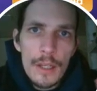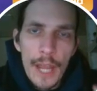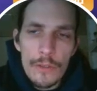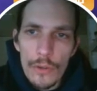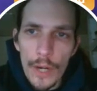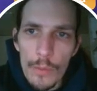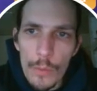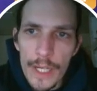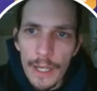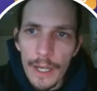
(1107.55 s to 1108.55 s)
Have a great
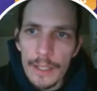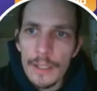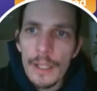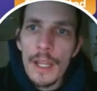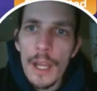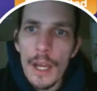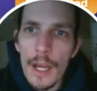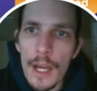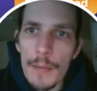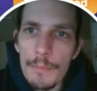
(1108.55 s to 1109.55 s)
weekend.
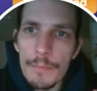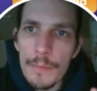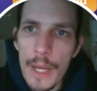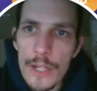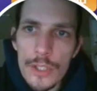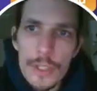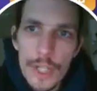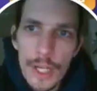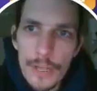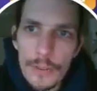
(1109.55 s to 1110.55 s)
Make sure you
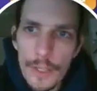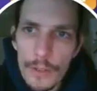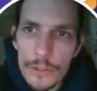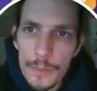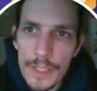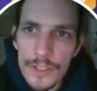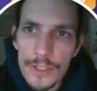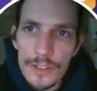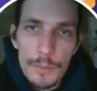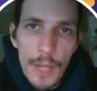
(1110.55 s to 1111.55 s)
check out the Olsp
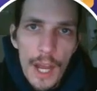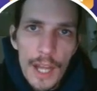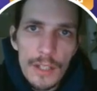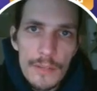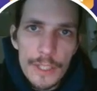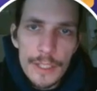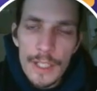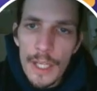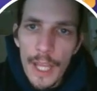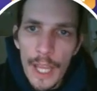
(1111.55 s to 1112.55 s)
system. I love it.
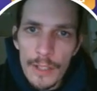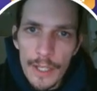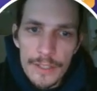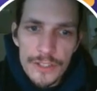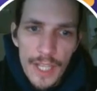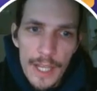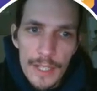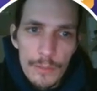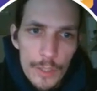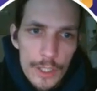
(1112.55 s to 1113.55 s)
And like I
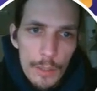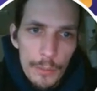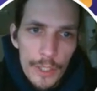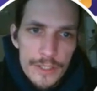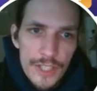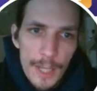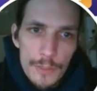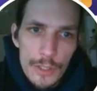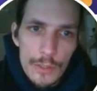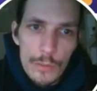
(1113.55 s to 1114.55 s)
said, when you complete step
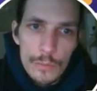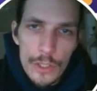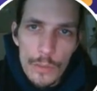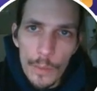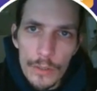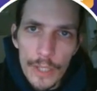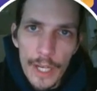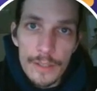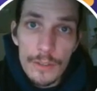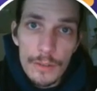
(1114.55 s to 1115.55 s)
2, you will
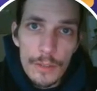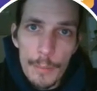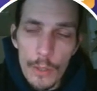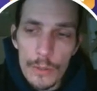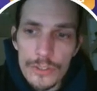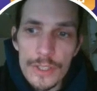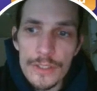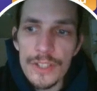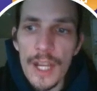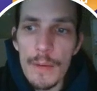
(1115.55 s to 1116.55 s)
get the
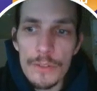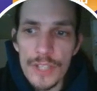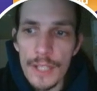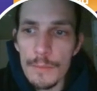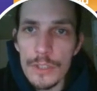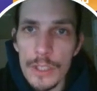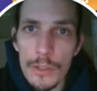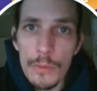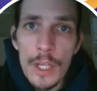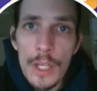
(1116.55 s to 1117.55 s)
bonuses. I will send them to
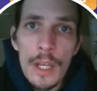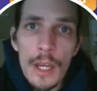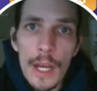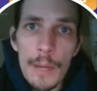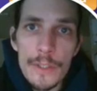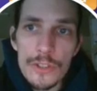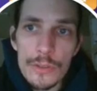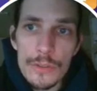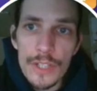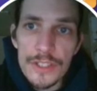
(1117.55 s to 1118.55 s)
you as
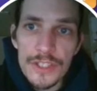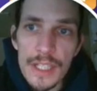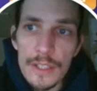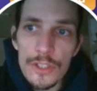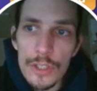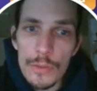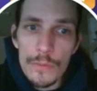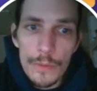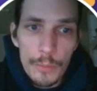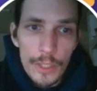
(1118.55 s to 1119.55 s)
soon as I see that
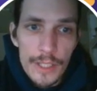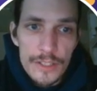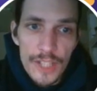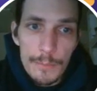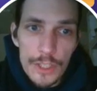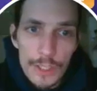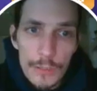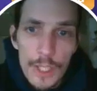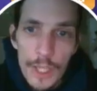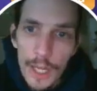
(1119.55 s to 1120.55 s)
you've completed step
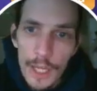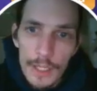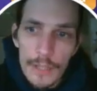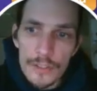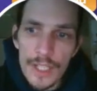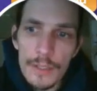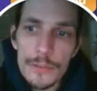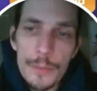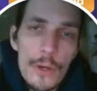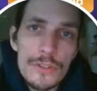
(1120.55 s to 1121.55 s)
2, and I'll send
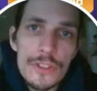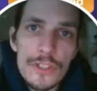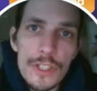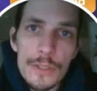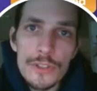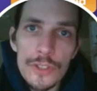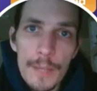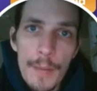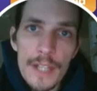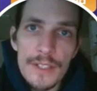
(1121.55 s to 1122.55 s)
those bonuses to you so
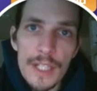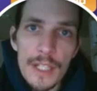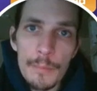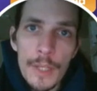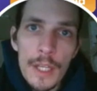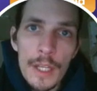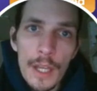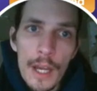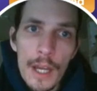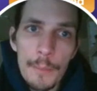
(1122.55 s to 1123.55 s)
that my team
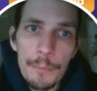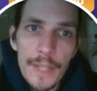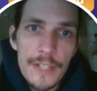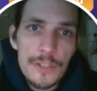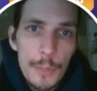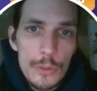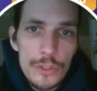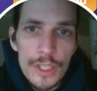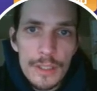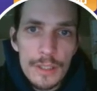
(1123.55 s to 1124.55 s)
gets
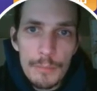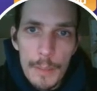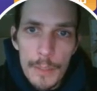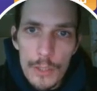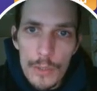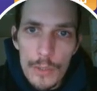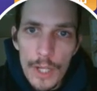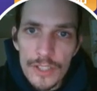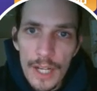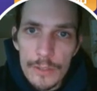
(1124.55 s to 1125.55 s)
boosted. Maybe you
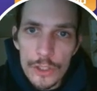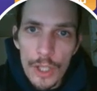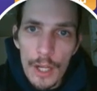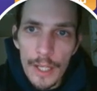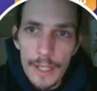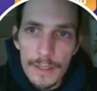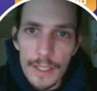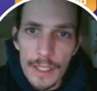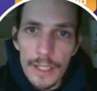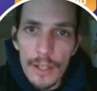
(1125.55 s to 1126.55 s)
guys can have a shot at
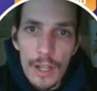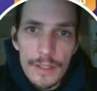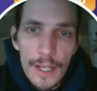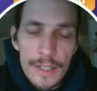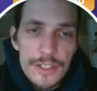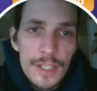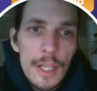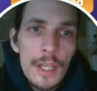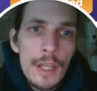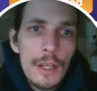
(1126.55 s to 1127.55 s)
the contest
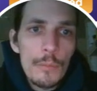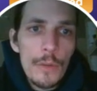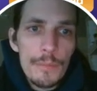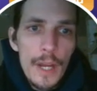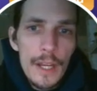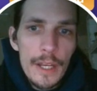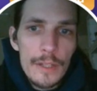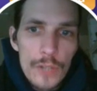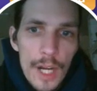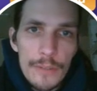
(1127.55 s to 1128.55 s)
with my
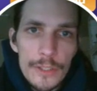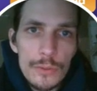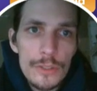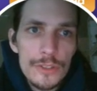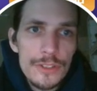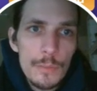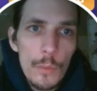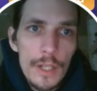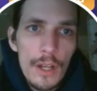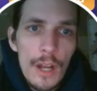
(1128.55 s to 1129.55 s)
traffic sources and
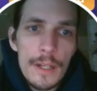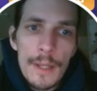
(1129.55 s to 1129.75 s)
whatnot.